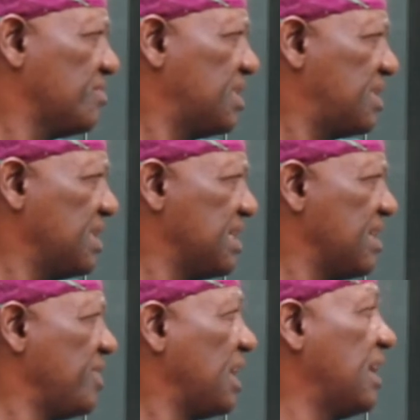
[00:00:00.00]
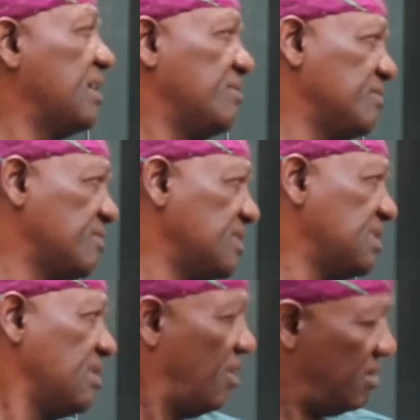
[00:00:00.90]
We trained them in Kano
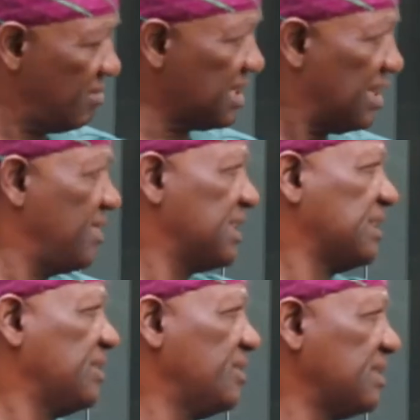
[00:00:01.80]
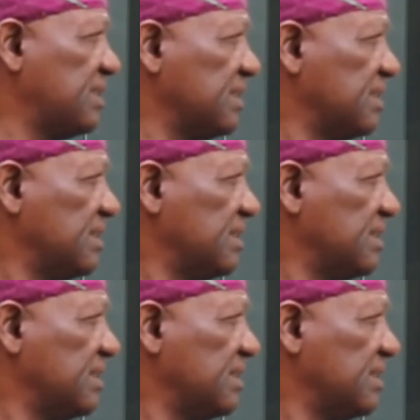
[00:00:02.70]
on cybersecurity,